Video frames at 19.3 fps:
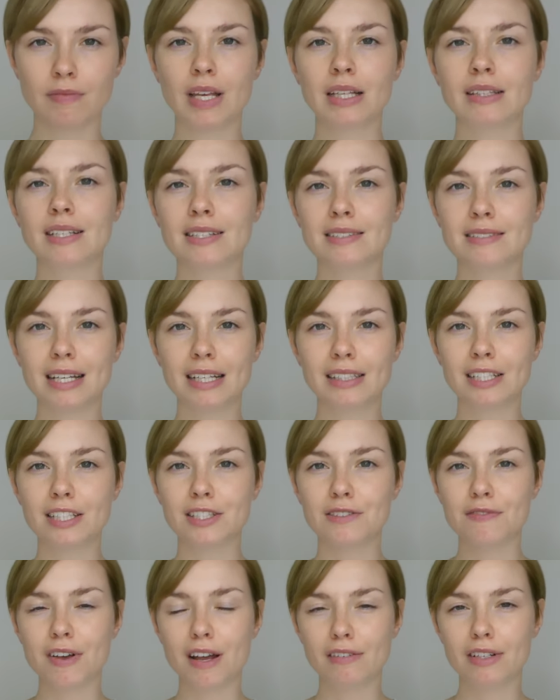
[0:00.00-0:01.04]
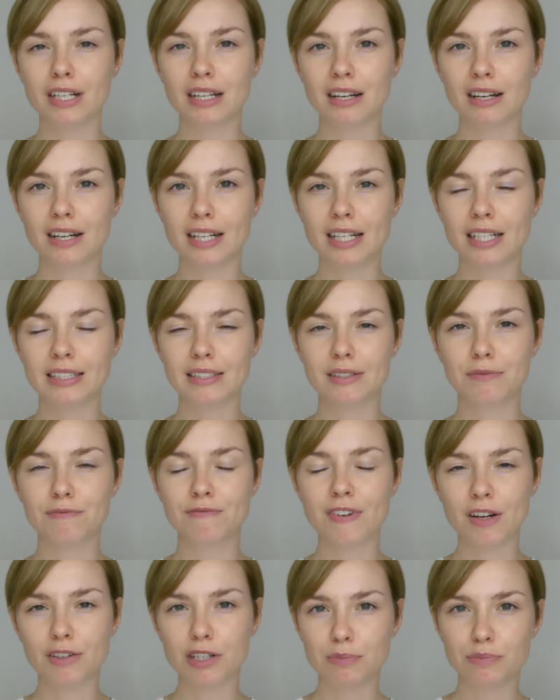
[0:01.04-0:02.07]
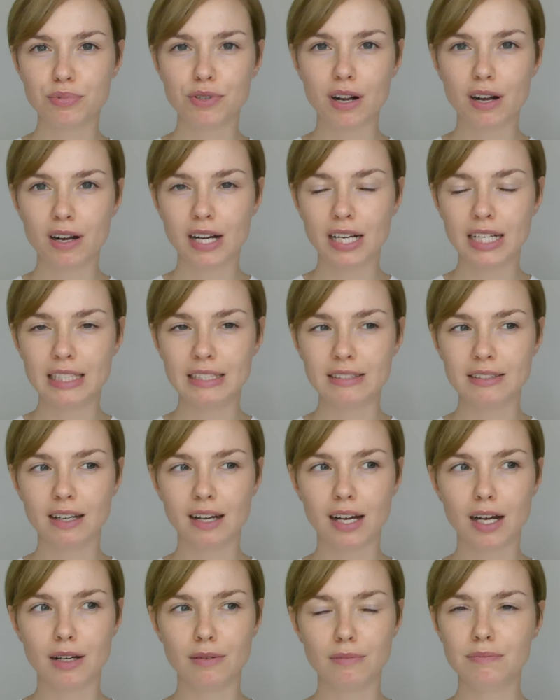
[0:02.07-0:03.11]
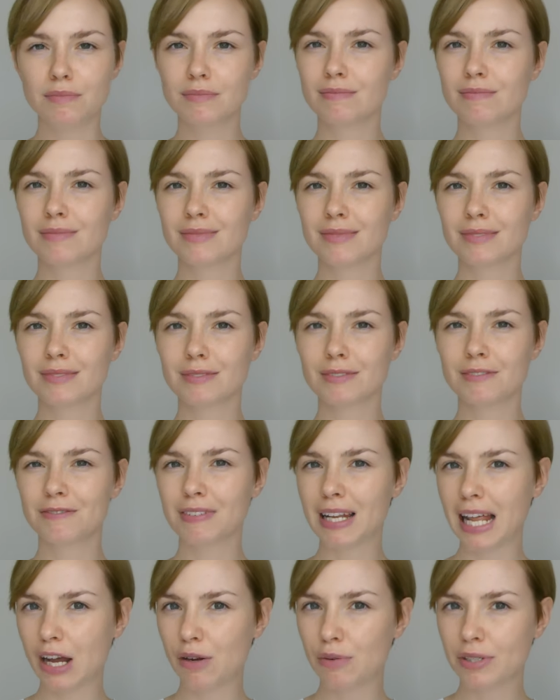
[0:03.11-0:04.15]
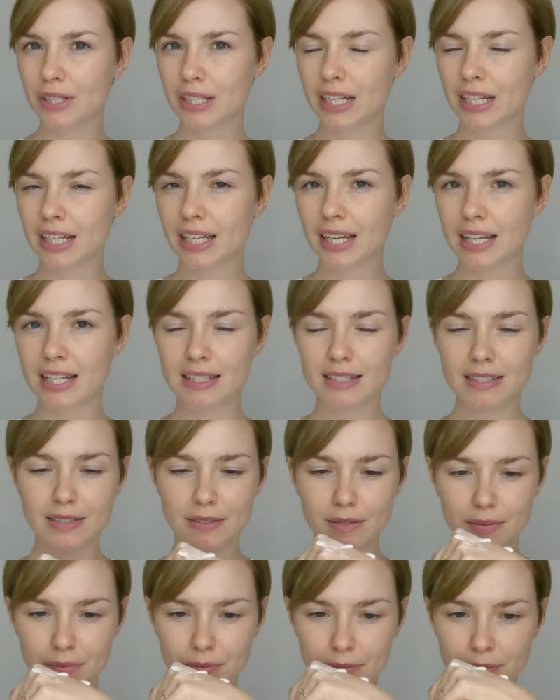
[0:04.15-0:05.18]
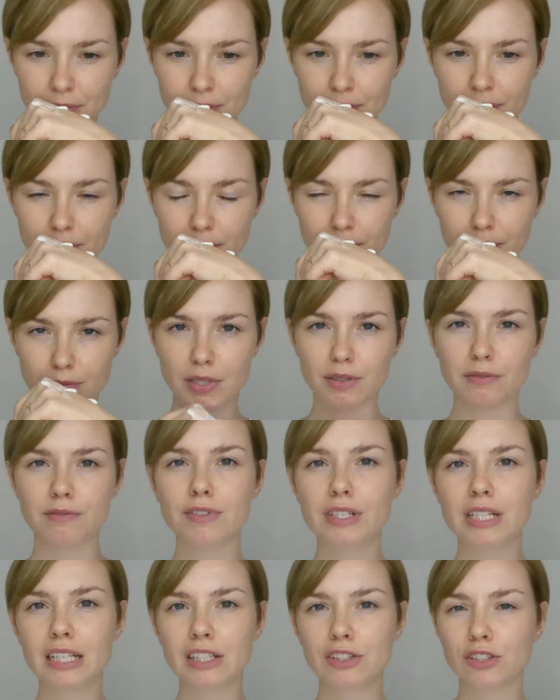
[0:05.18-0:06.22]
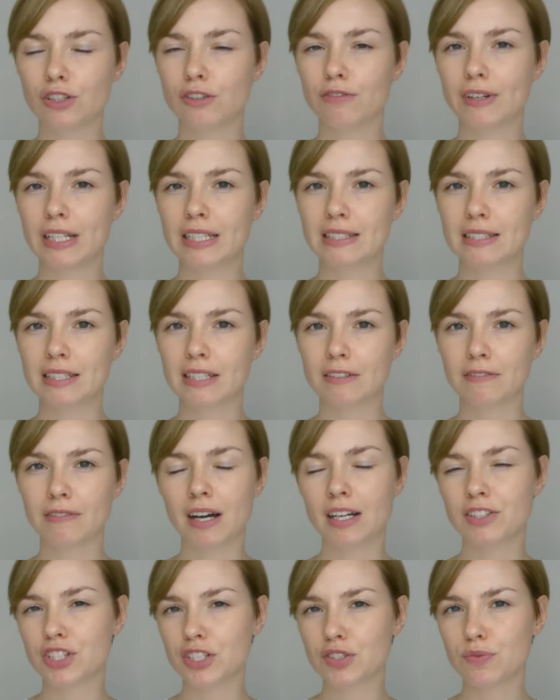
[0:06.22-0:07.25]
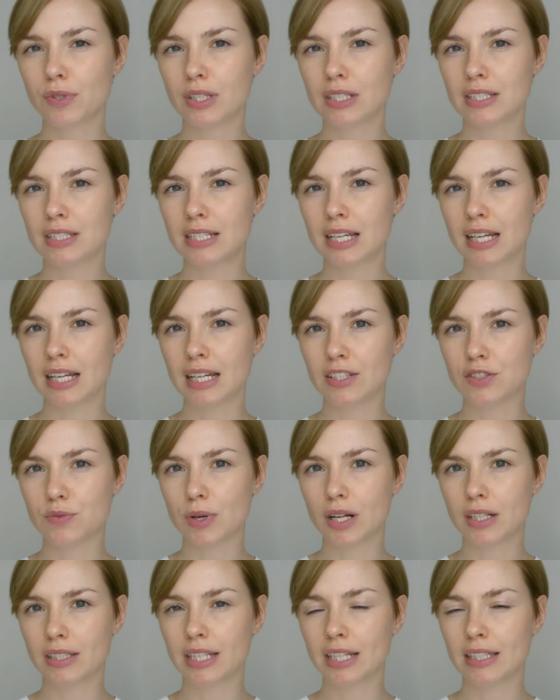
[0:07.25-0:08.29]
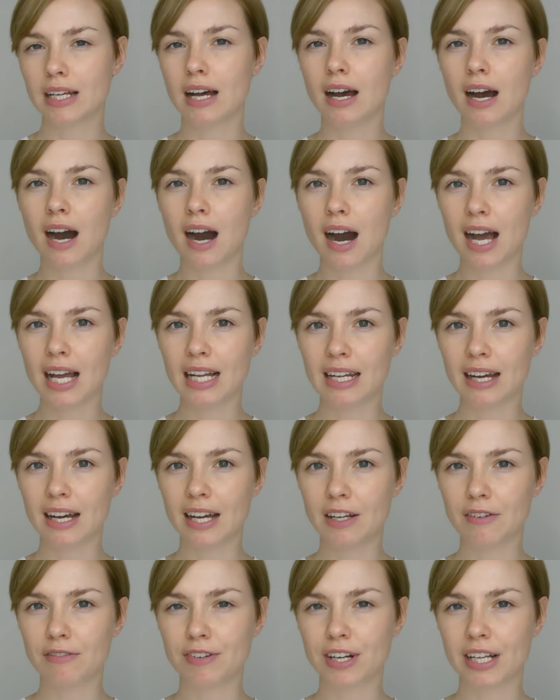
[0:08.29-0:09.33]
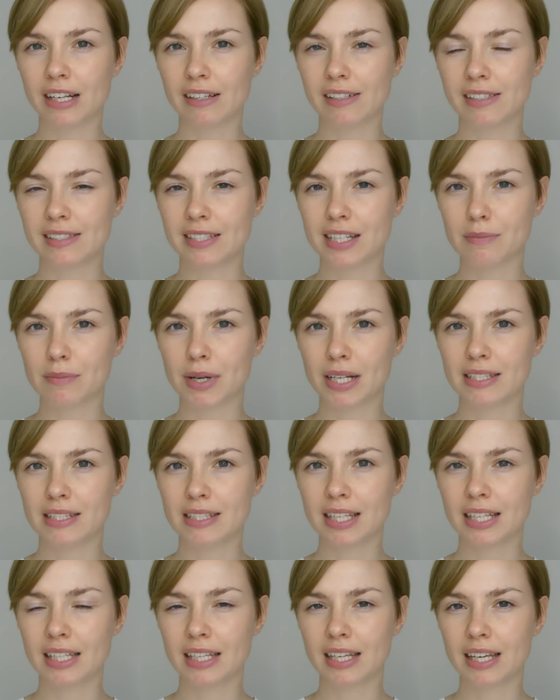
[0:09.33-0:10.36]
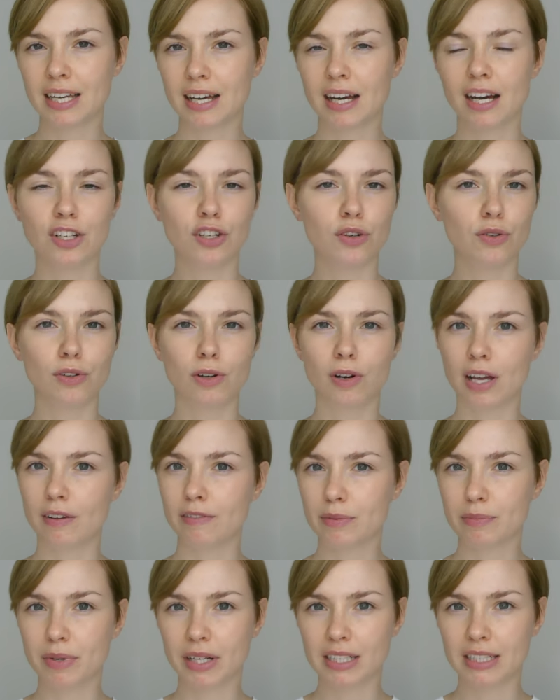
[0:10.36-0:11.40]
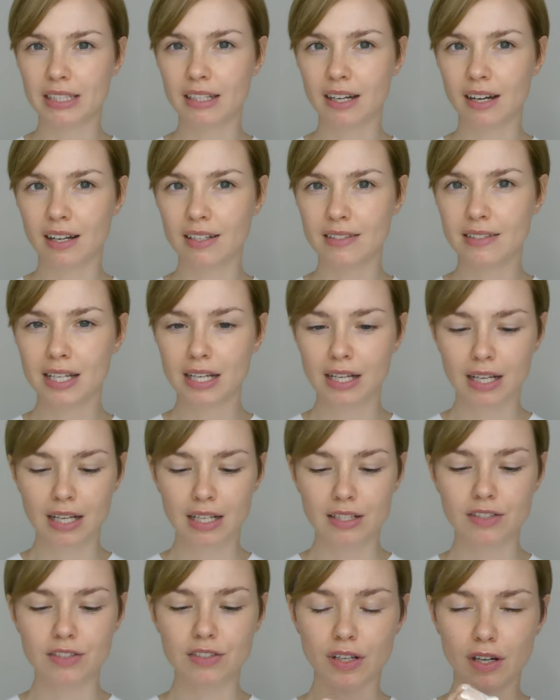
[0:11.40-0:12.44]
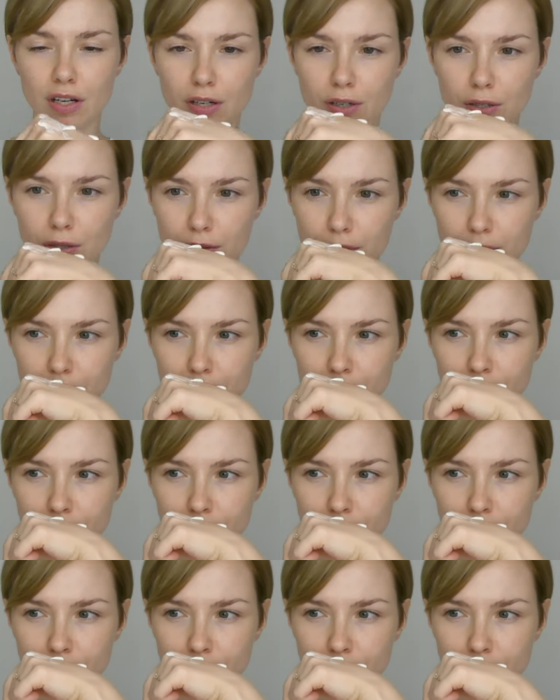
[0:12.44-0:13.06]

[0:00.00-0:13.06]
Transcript: the scent is very light, very bright, um, flowery, I guess, but really non-offensive. I just want to say as well that I like fragrance in my skincare. I know not everybody does, so